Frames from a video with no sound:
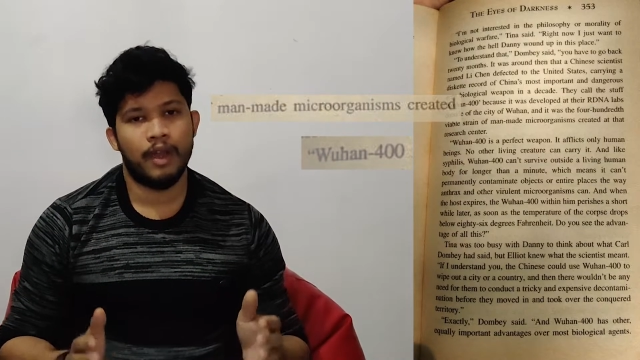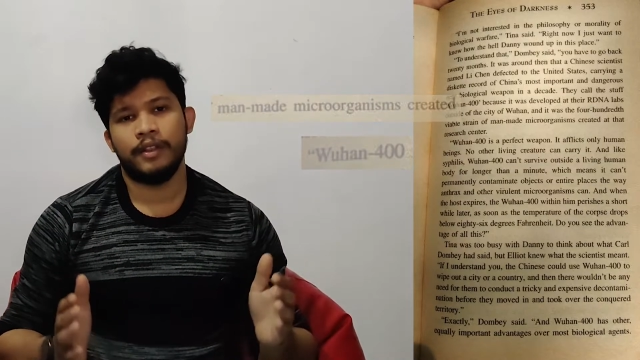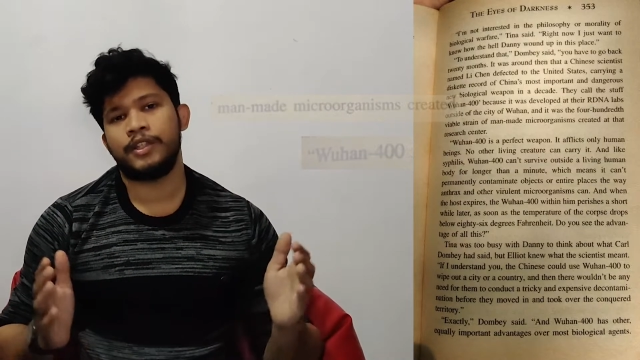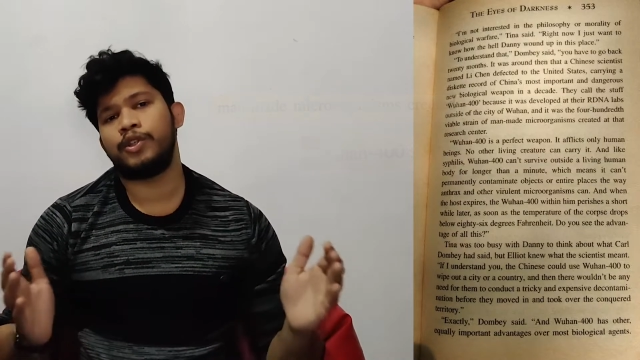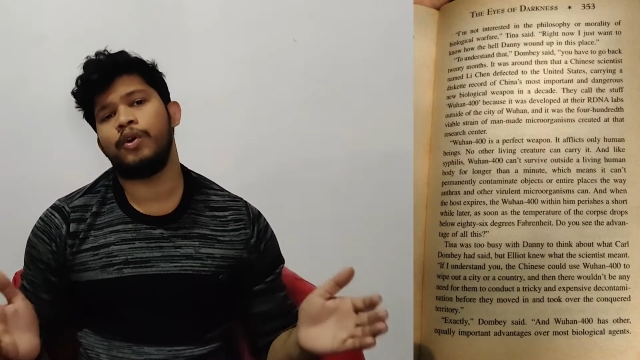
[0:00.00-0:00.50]

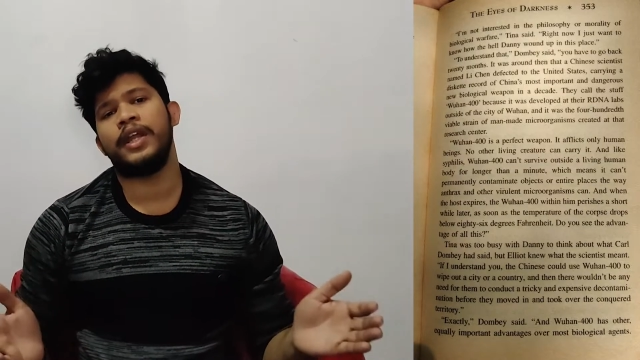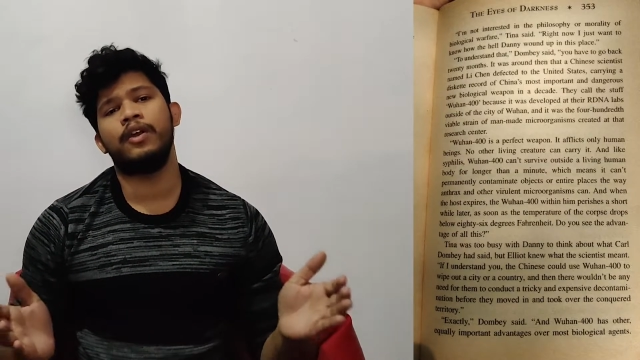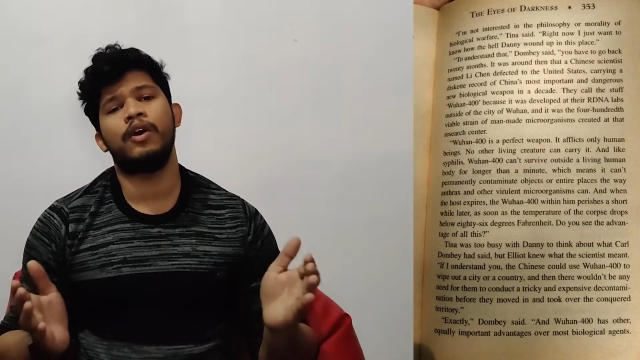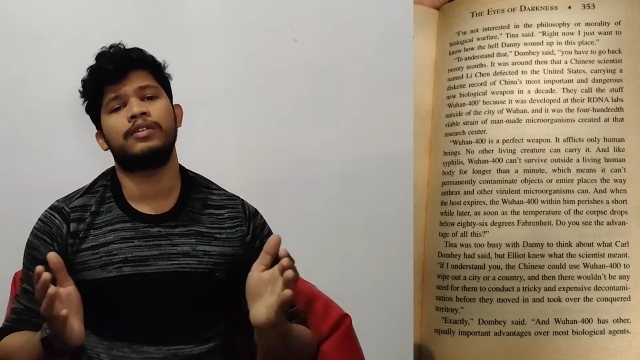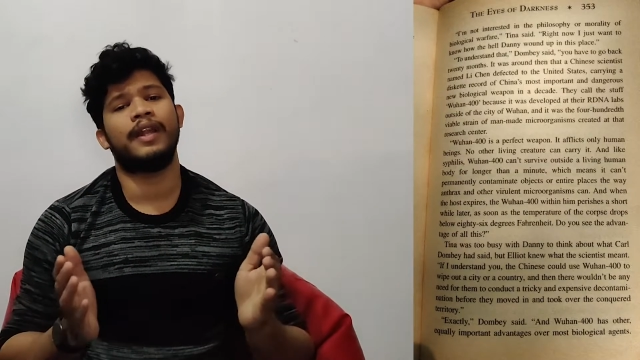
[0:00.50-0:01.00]
The story
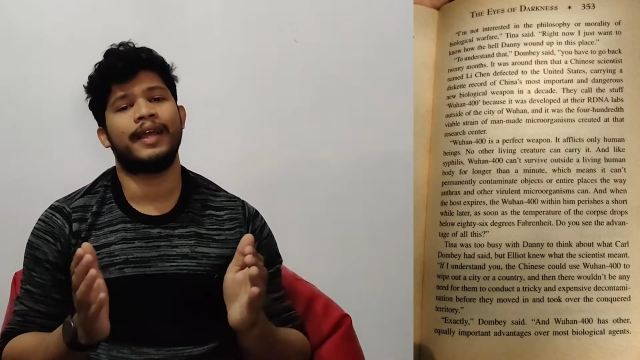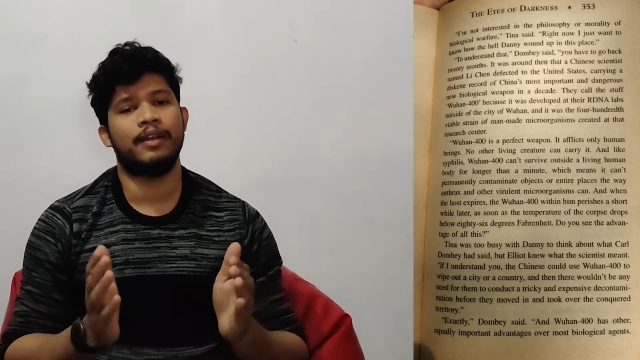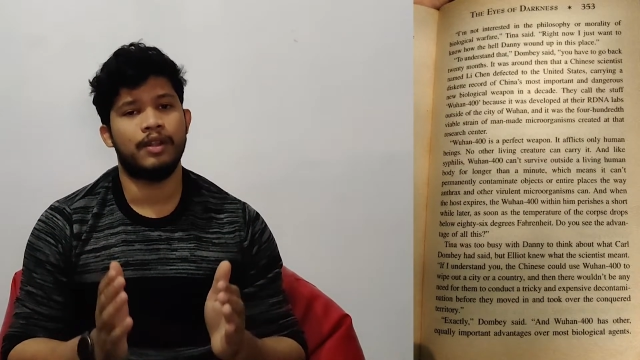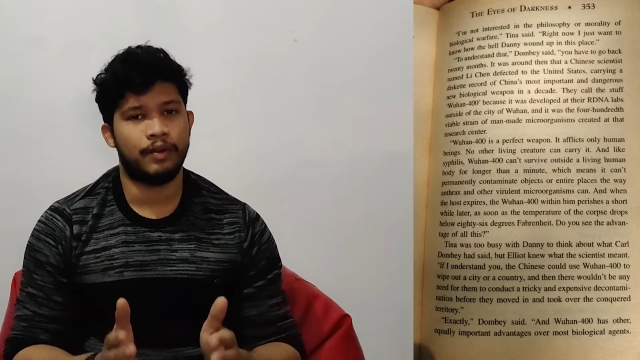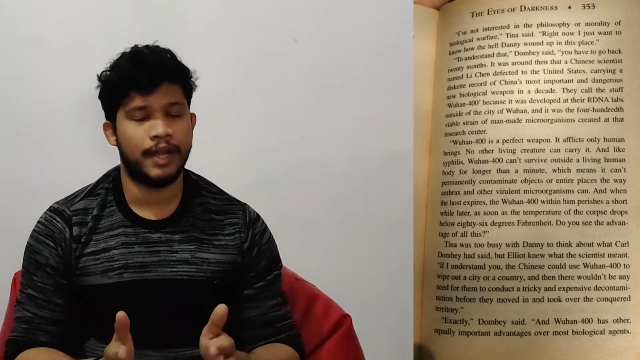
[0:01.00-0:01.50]
goes like a
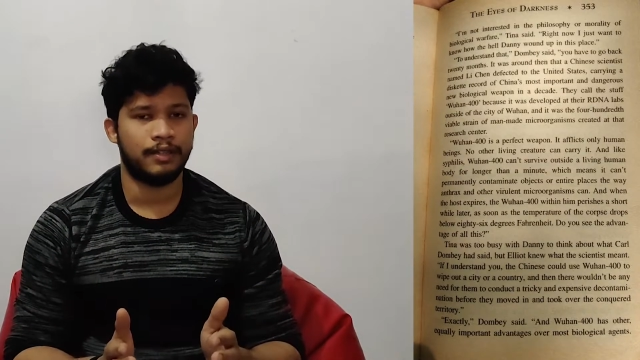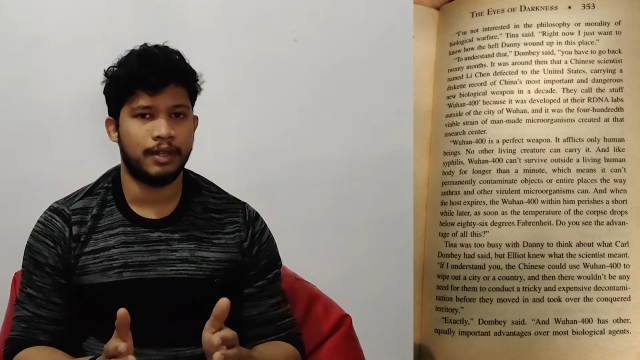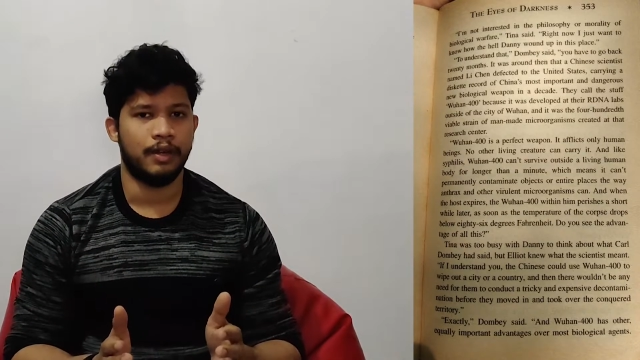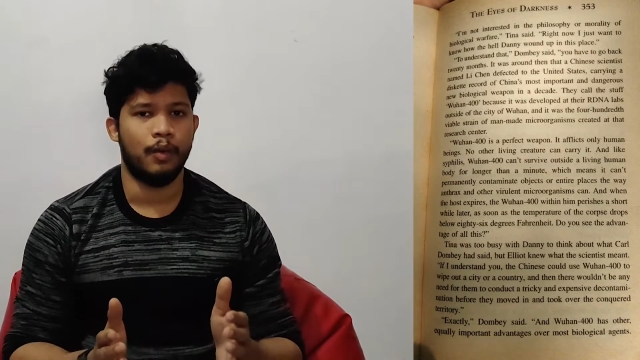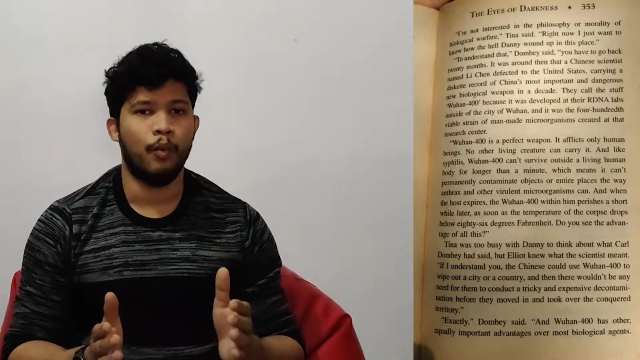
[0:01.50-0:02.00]
narration